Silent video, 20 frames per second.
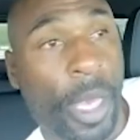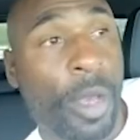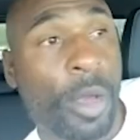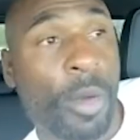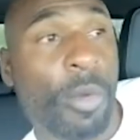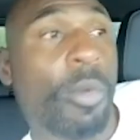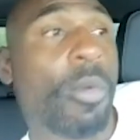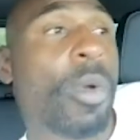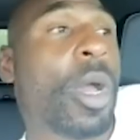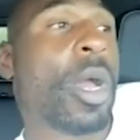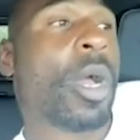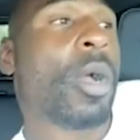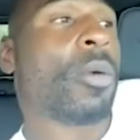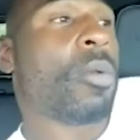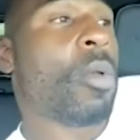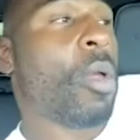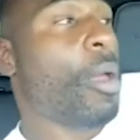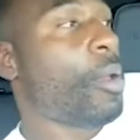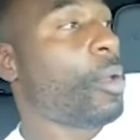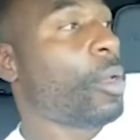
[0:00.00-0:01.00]
Well,
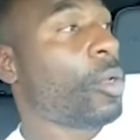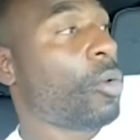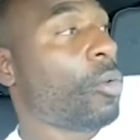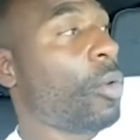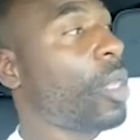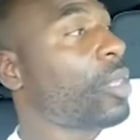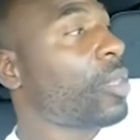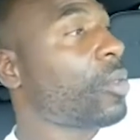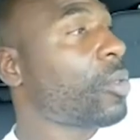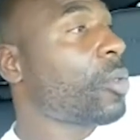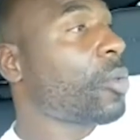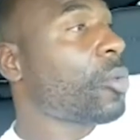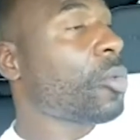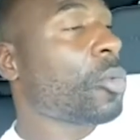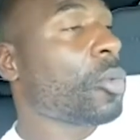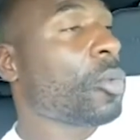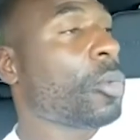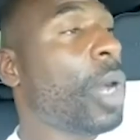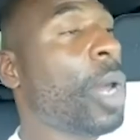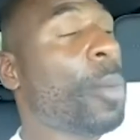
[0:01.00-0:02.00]
one
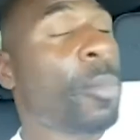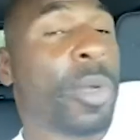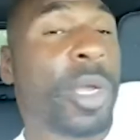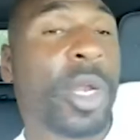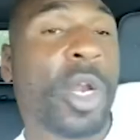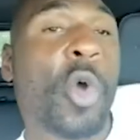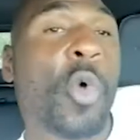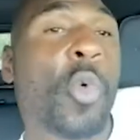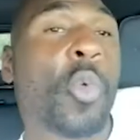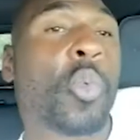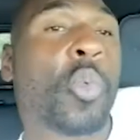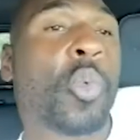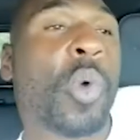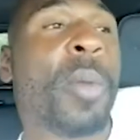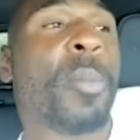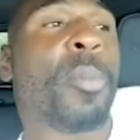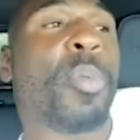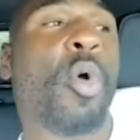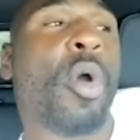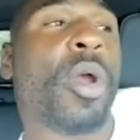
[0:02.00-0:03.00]

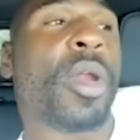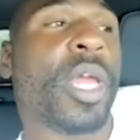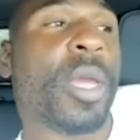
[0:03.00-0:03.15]
point